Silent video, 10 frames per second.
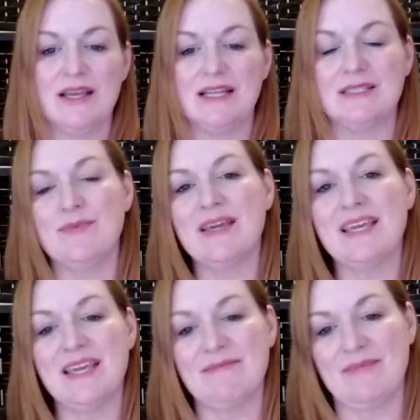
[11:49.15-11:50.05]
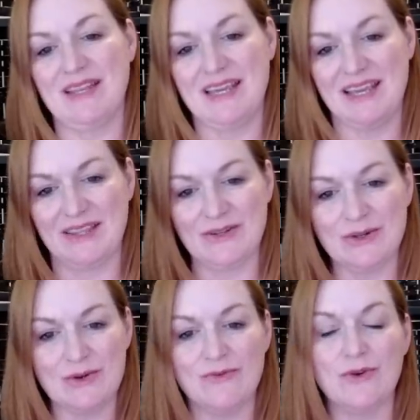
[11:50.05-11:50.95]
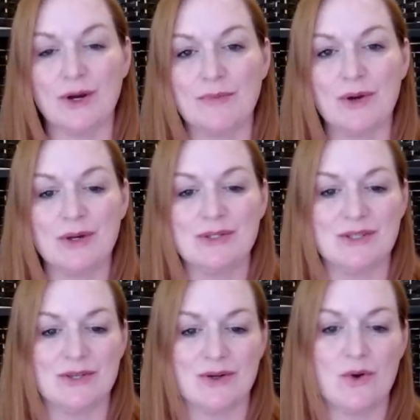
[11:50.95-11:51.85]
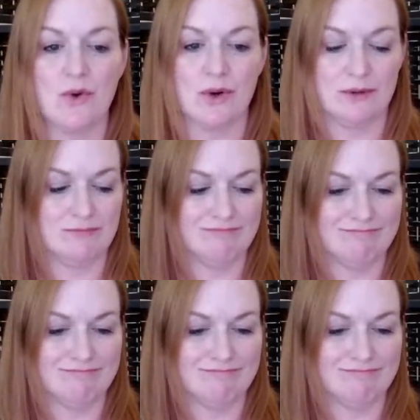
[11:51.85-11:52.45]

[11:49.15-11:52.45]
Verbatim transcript: It's Mickey and Minnie and their little farmers and their corn